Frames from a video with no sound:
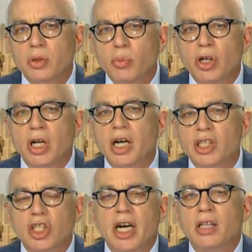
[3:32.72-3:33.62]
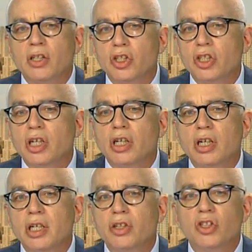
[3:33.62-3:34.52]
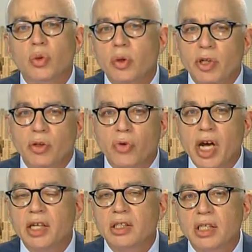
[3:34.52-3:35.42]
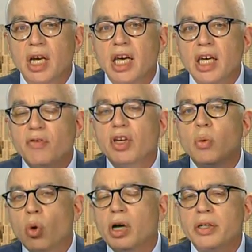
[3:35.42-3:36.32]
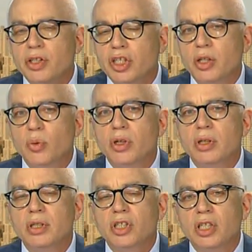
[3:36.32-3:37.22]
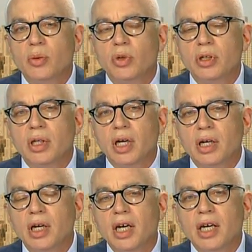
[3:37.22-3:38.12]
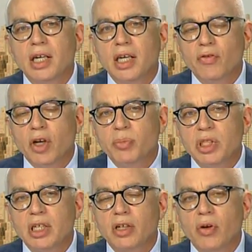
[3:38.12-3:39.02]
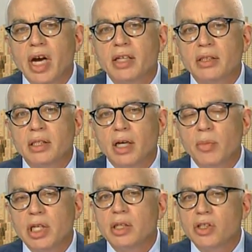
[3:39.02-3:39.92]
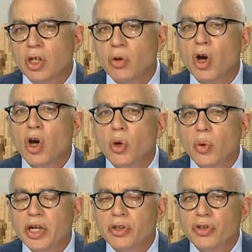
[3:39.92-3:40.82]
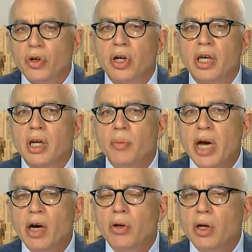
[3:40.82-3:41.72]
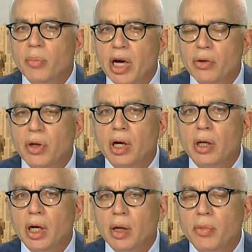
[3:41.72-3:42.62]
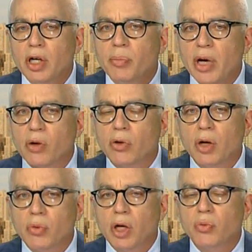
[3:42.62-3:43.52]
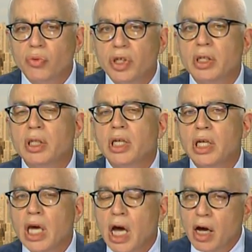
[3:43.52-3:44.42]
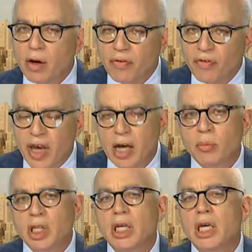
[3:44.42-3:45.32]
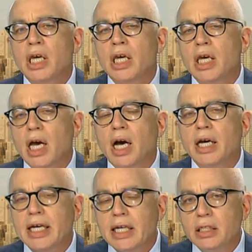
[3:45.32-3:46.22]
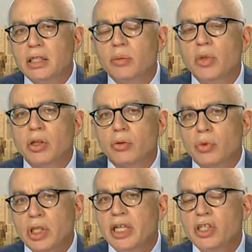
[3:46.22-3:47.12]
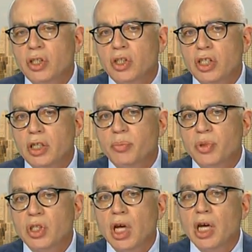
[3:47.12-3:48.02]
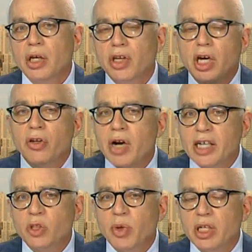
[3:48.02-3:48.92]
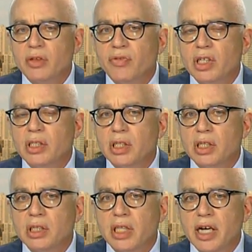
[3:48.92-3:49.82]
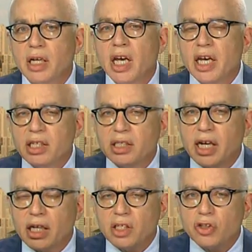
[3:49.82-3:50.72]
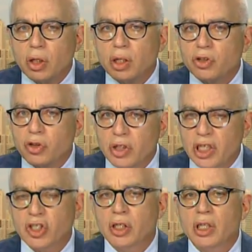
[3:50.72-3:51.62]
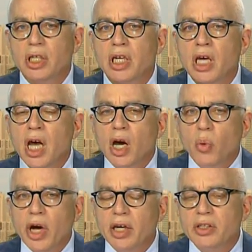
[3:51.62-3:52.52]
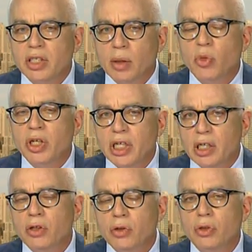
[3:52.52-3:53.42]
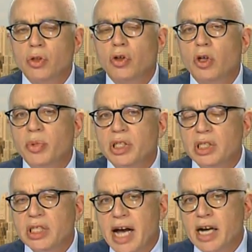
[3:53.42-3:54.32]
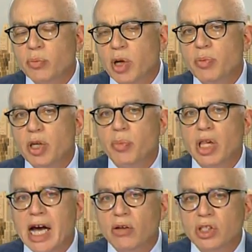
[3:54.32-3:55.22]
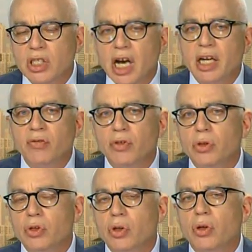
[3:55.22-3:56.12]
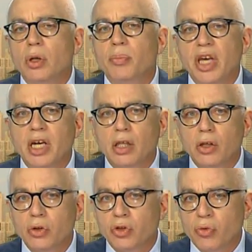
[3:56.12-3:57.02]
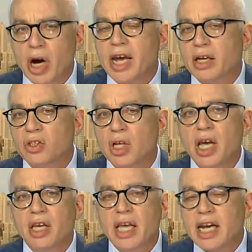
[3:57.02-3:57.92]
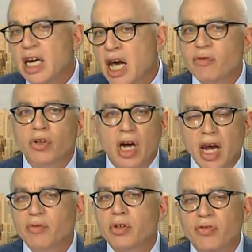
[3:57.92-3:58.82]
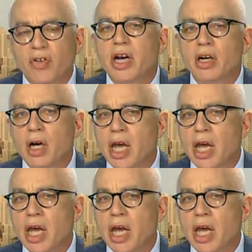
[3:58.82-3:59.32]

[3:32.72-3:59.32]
Murdoch challenged her in a swimming race. If he won, she would give up cigarettes. I mean, so we are talking about a really family, intimate relationships. The other aspect of this is that traditionally, when someone in News Corp is attacked by people outside of News Corp, they close ranks. They never, ever fire